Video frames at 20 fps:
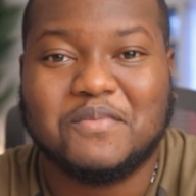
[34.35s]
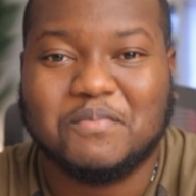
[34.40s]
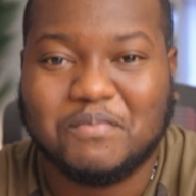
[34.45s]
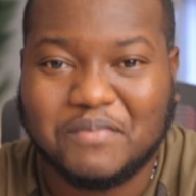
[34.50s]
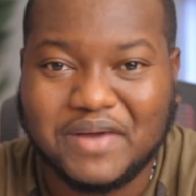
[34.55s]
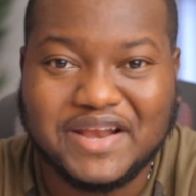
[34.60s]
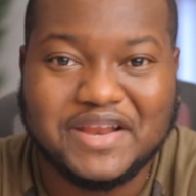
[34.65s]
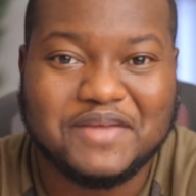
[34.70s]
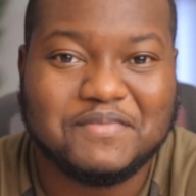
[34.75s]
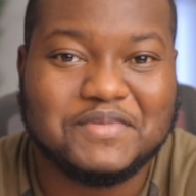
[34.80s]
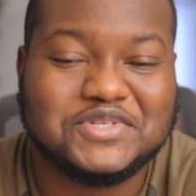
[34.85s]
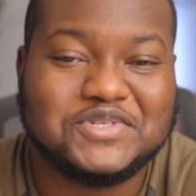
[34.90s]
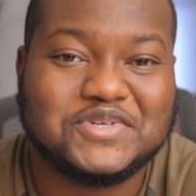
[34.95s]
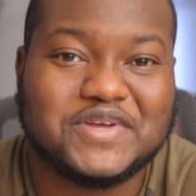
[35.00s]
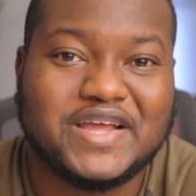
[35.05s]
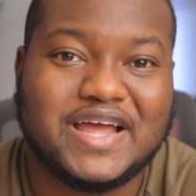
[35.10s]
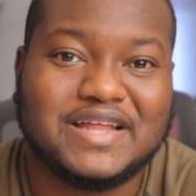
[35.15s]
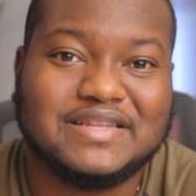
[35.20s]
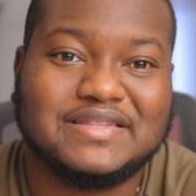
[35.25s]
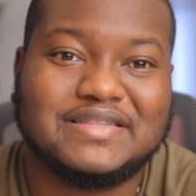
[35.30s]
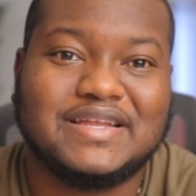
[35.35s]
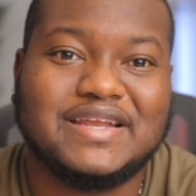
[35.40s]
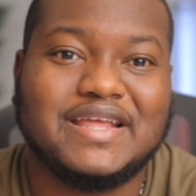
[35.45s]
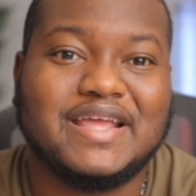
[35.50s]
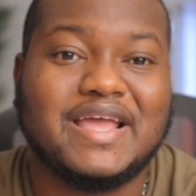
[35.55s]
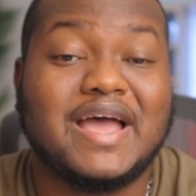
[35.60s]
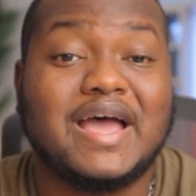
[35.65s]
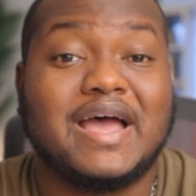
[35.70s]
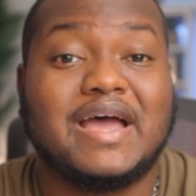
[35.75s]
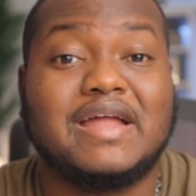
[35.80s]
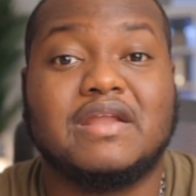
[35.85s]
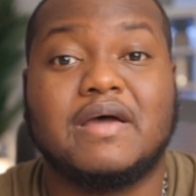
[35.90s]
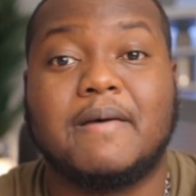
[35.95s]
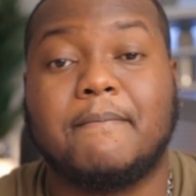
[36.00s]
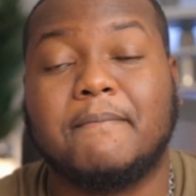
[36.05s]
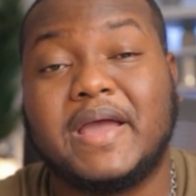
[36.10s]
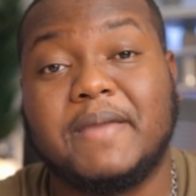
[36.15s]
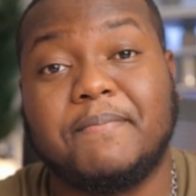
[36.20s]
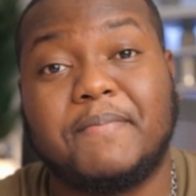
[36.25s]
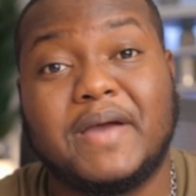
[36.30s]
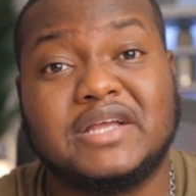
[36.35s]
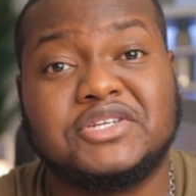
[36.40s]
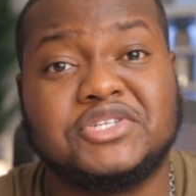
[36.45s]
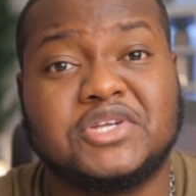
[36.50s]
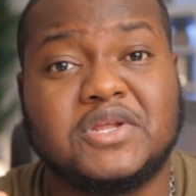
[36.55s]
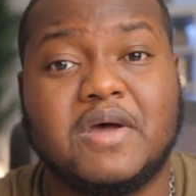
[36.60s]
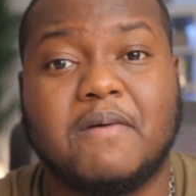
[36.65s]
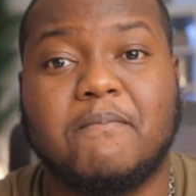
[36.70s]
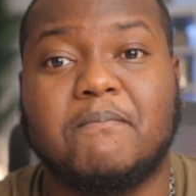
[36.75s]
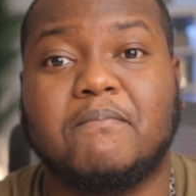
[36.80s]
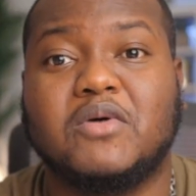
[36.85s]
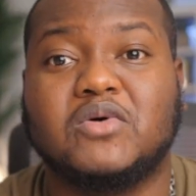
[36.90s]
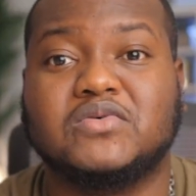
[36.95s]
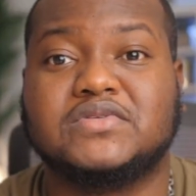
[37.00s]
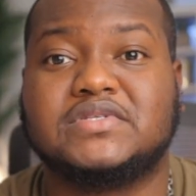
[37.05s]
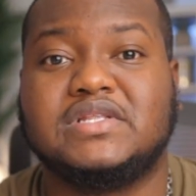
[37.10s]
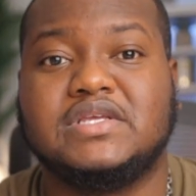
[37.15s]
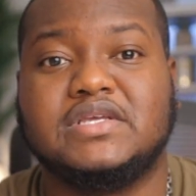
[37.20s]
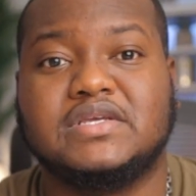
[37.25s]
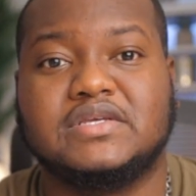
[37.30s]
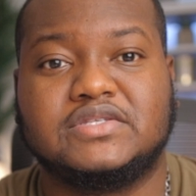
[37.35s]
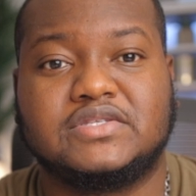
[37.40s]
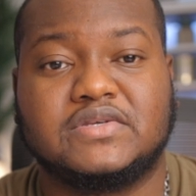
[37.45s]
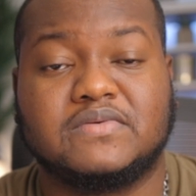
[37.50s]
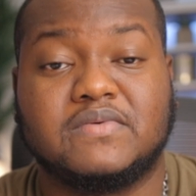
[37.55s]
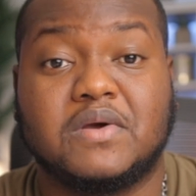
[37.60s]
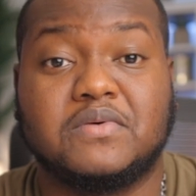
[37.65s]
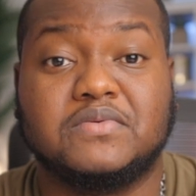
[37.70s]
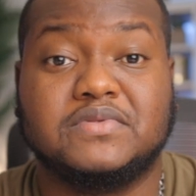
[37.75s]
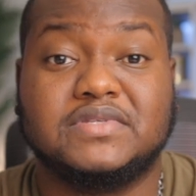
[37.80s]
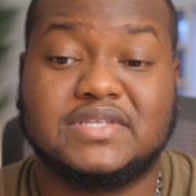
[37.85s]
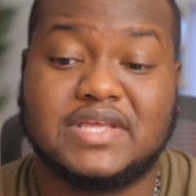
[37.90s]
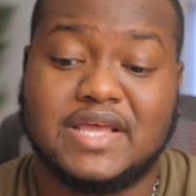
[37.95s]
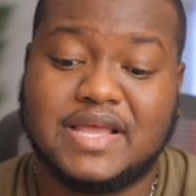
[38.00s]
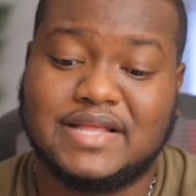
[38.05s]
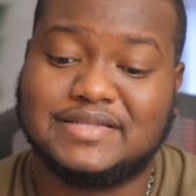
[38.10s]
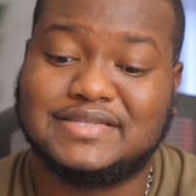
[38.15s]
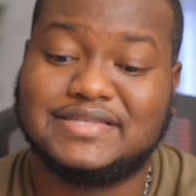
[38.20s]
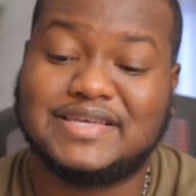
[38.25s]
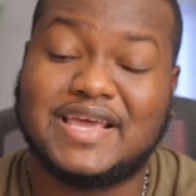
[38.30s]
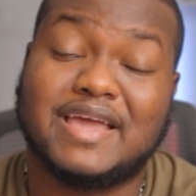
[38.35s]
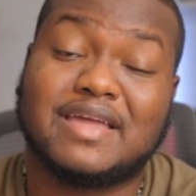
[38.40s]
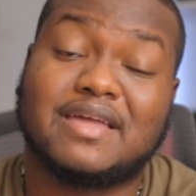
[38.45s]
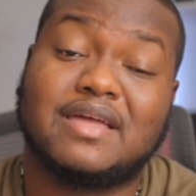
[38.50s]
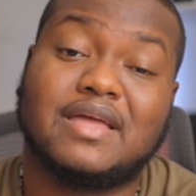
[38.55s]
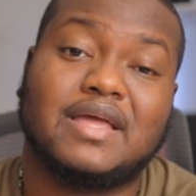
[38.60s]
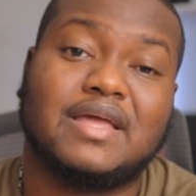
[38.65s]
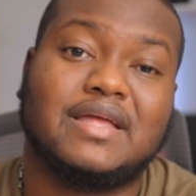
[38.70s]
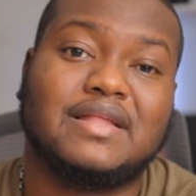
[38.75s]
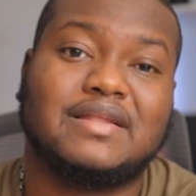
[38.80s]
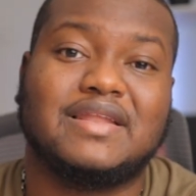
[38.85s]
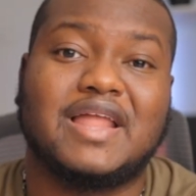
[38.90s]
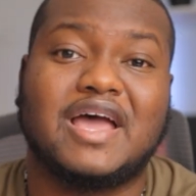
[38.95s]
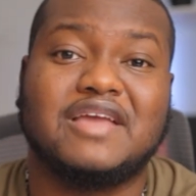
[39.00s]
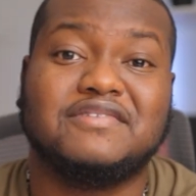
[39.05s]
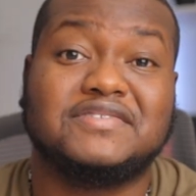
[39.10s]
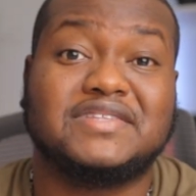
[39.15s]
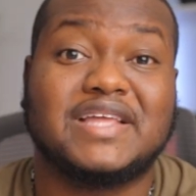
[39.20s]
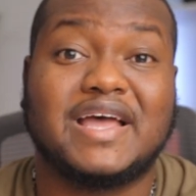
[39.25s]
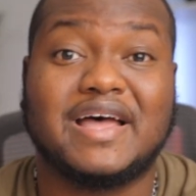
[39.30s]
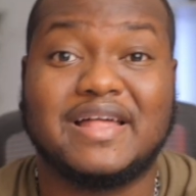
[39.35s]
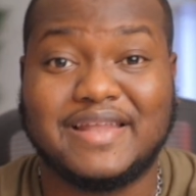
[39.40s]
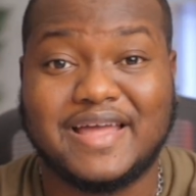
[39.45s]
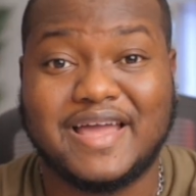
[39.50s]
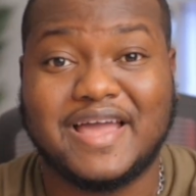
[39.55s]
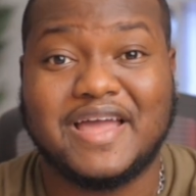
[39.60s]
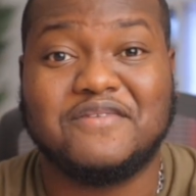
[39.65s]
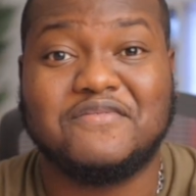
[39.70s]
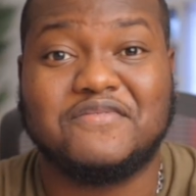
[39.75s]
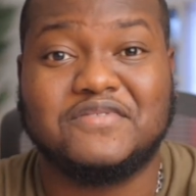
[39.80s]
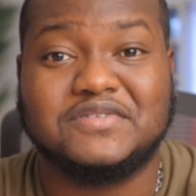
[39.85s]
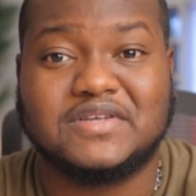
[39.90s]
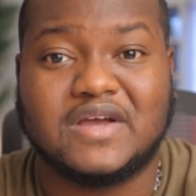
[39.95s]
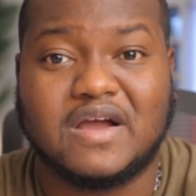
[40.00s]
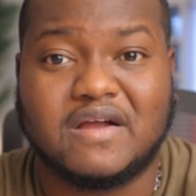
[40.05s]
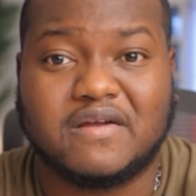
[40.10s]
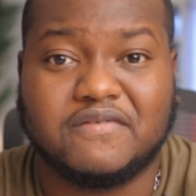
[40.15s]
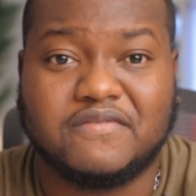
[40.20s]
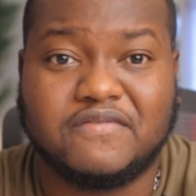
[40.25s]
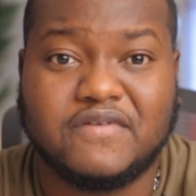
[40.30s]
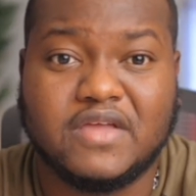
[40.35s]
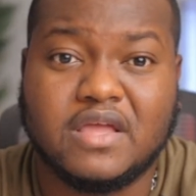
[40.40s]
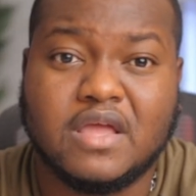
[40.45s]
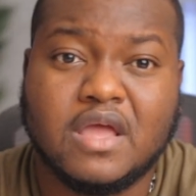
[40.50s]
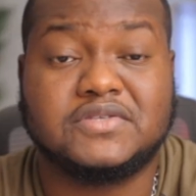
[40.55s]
My name is Dre Anthony and my passion mostly surrounds tech, lifestyle and photography.